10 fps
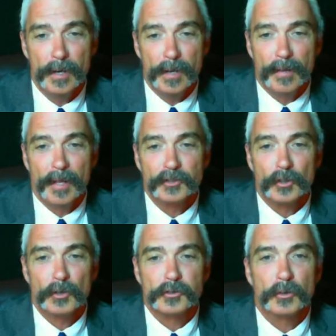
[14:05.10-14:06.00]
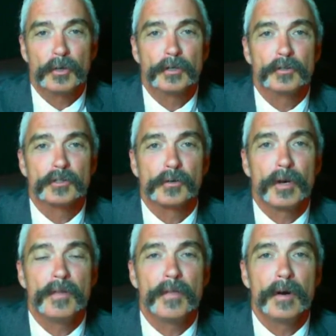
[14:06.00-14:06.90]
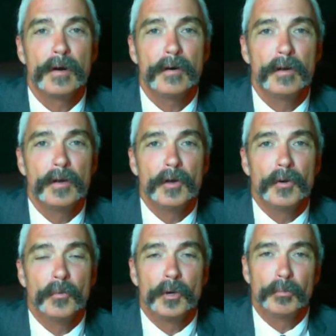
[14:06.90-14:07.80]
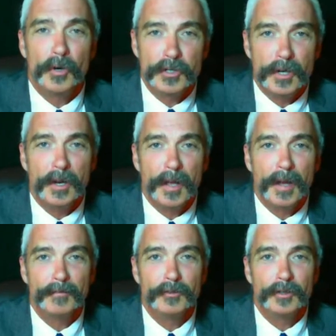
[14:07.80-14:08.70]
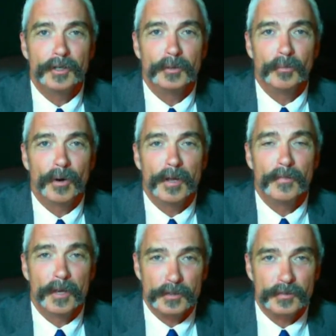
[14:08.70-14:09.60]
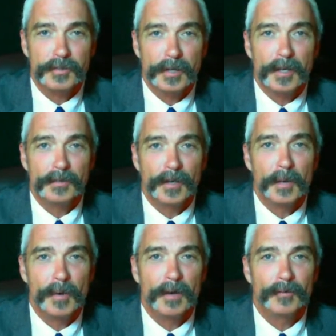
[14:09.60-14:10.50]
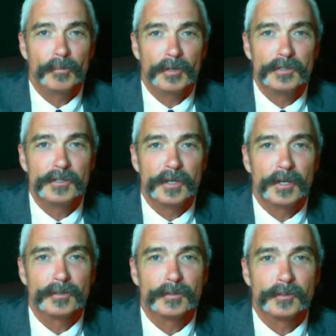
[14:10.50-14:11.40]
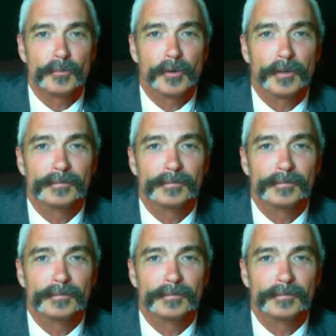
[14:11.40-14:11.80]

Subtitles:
That's also on your screen there. We appreciate having you again, Bryan. Thanks for taking time out of your busy schedule this morning.